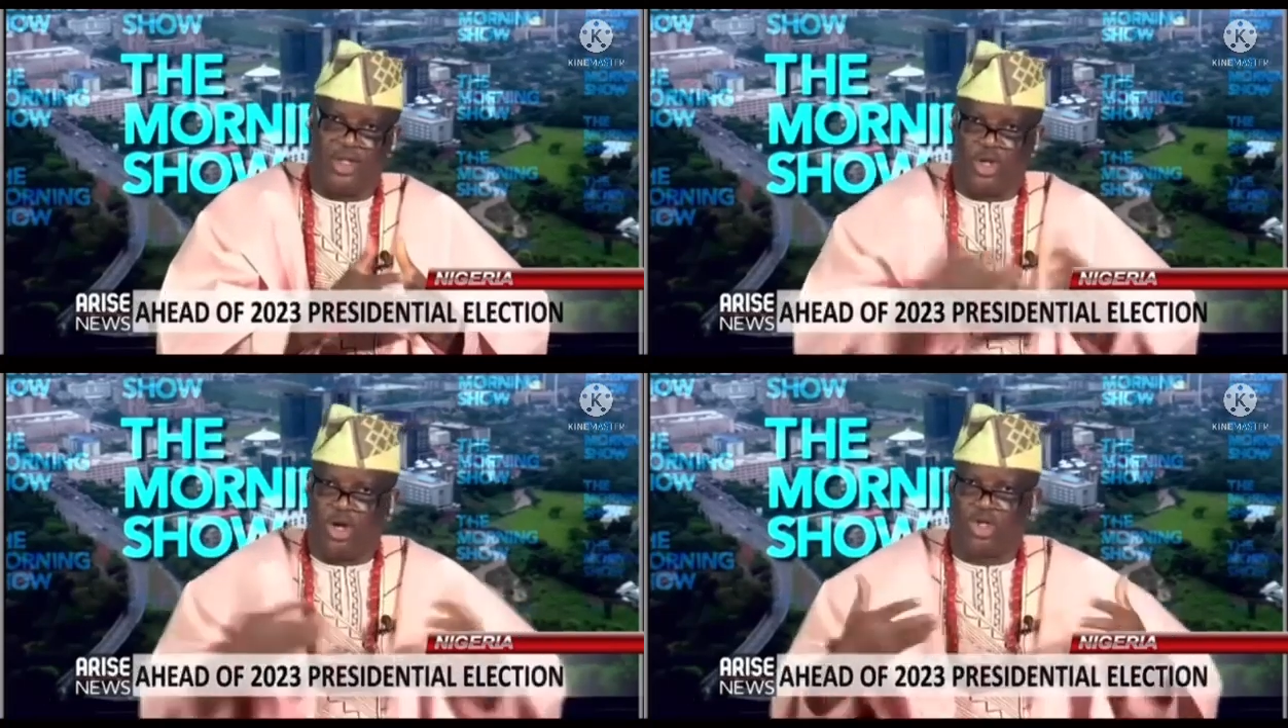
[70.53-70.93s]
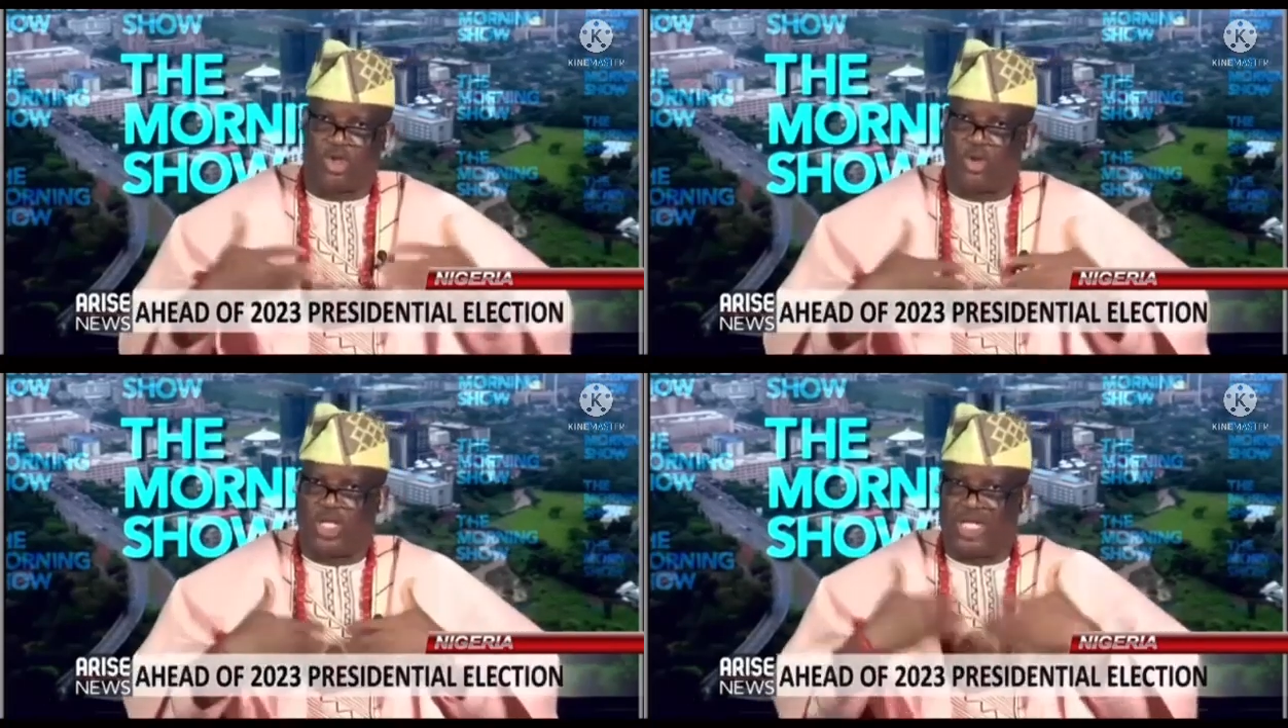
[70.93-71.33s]

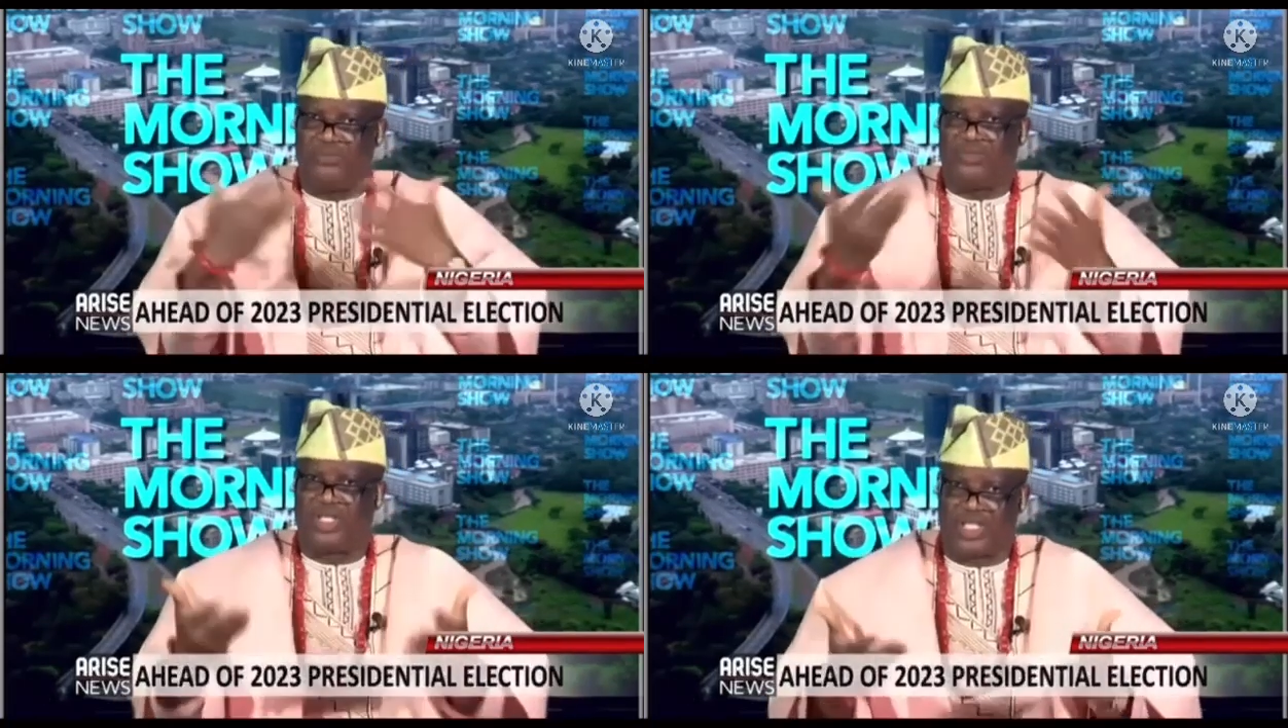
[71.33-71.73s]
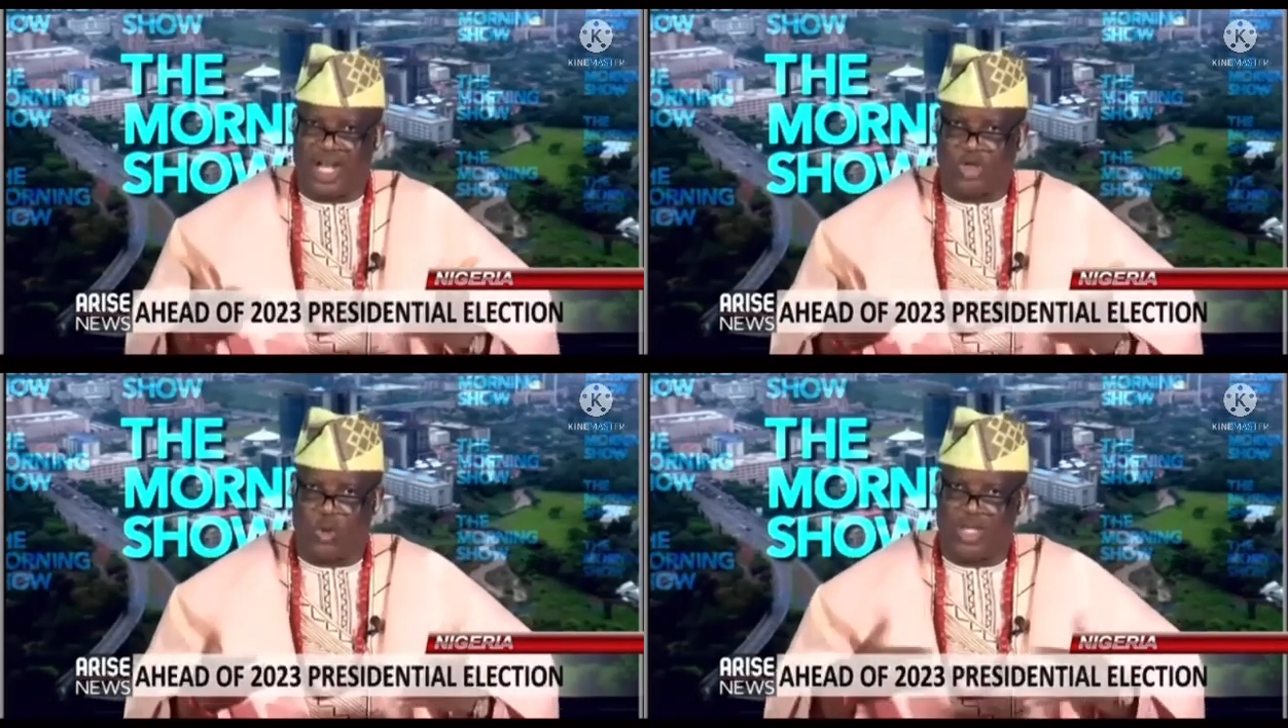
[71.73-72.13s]
just to give the
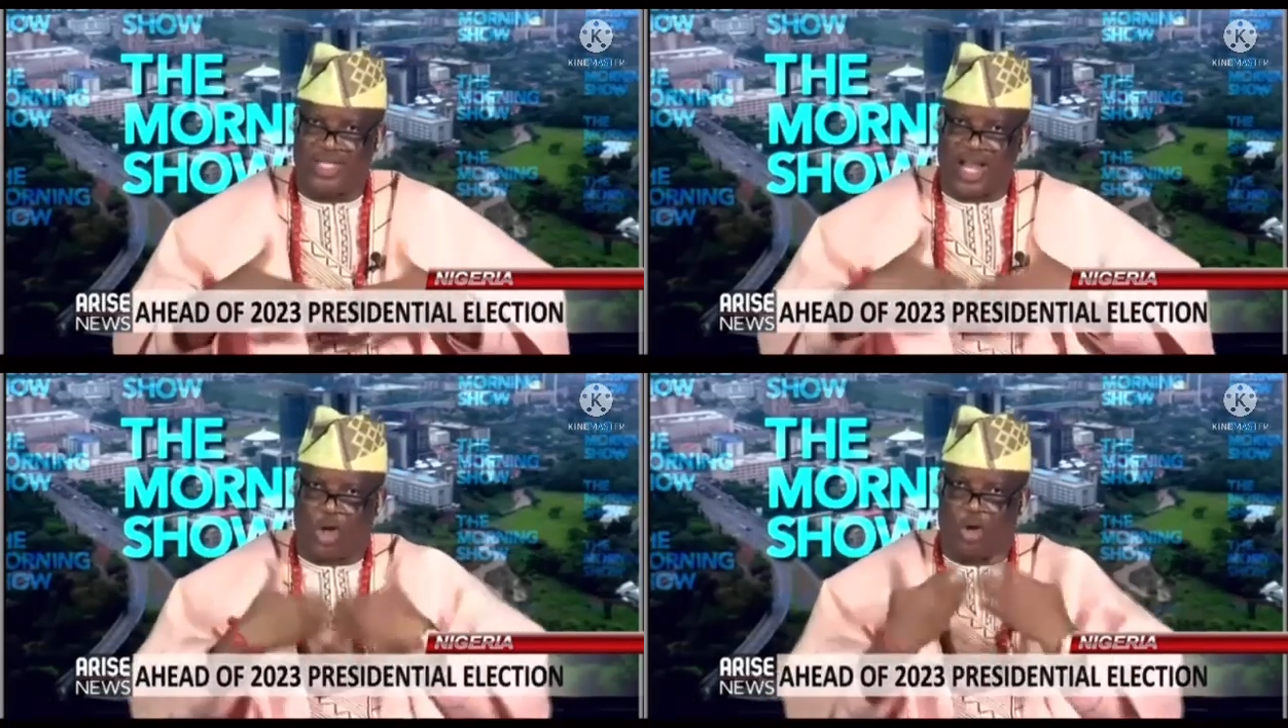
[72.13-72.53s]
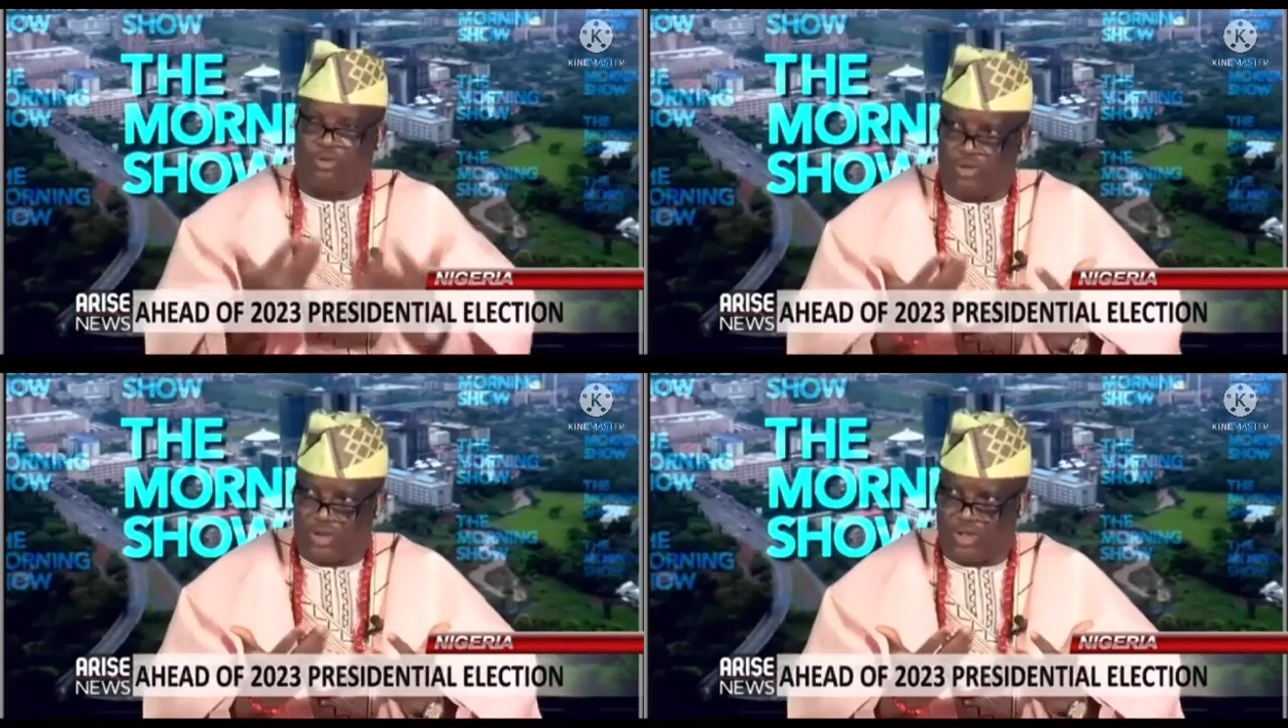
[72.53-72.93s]
Southwest that
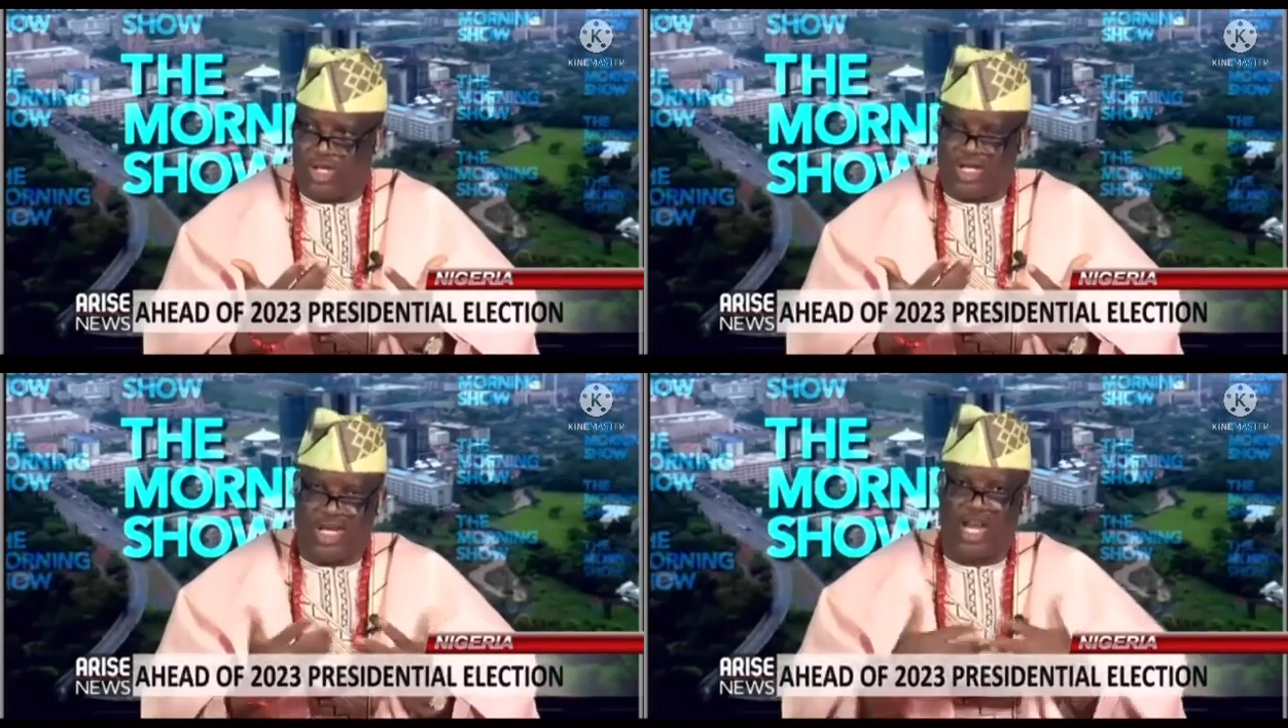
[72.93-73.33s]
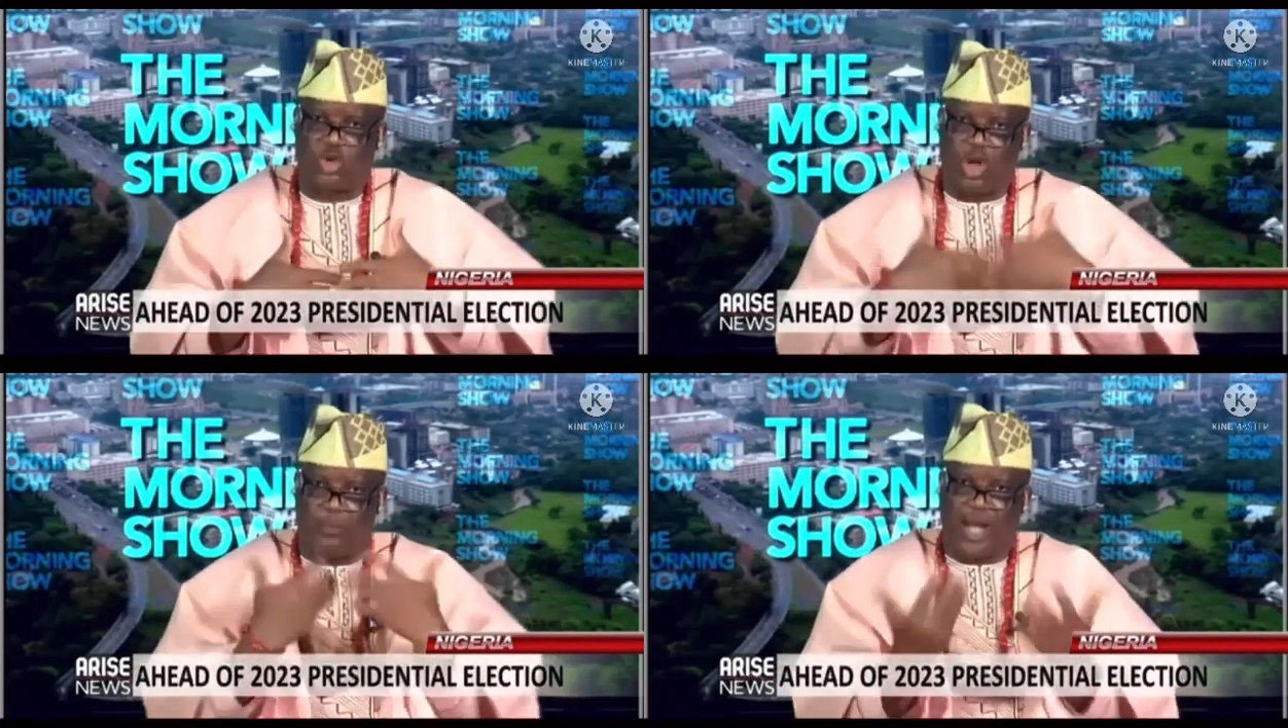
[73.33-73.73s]
comfort
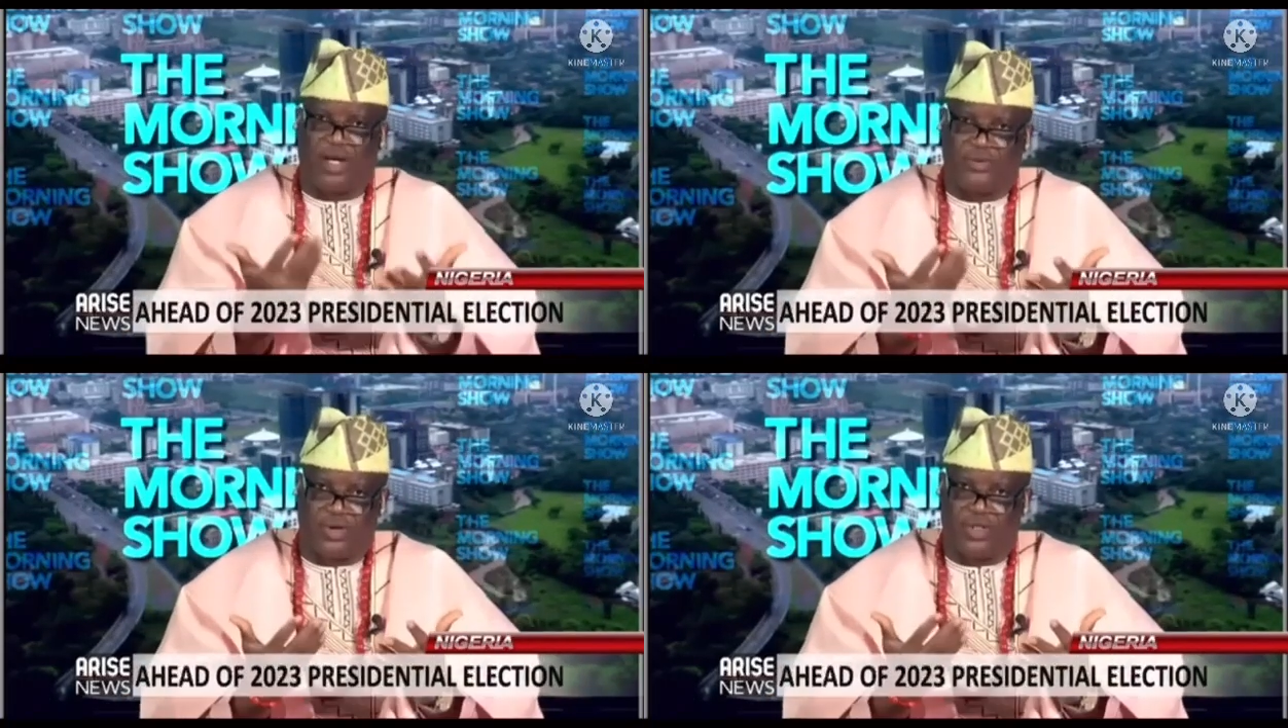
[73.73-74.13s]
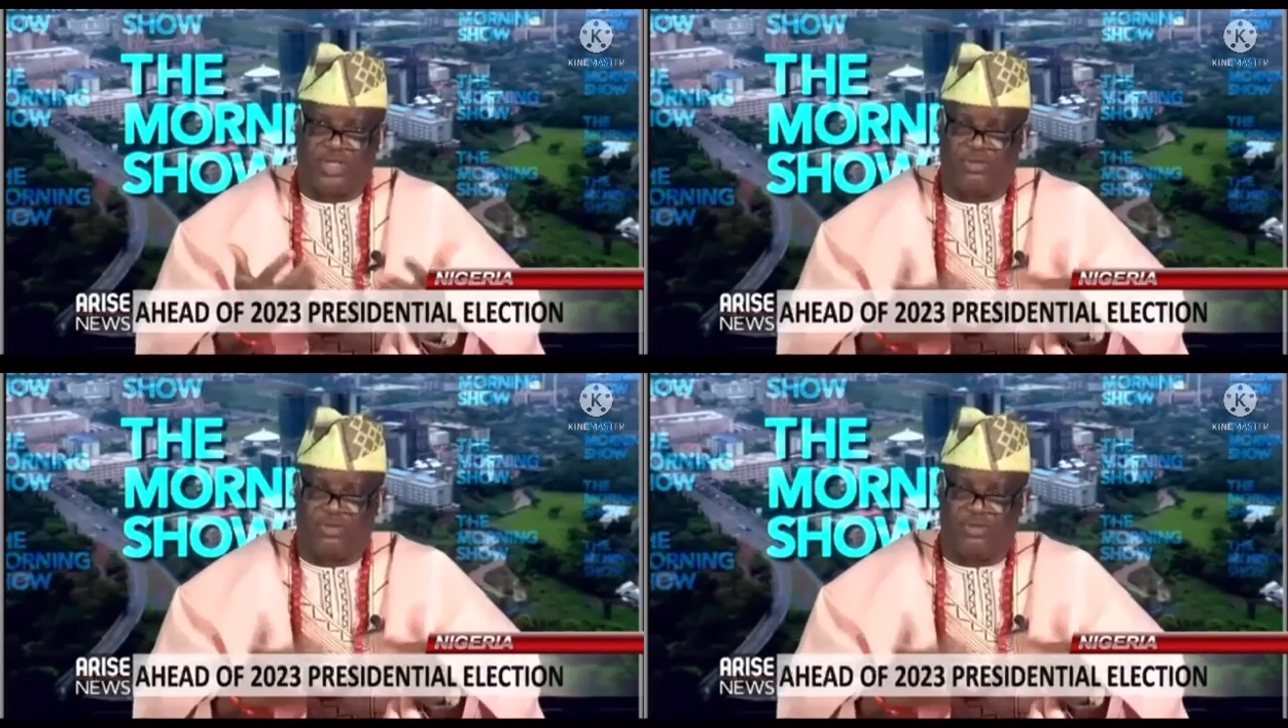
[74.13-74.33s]
that we are part of us,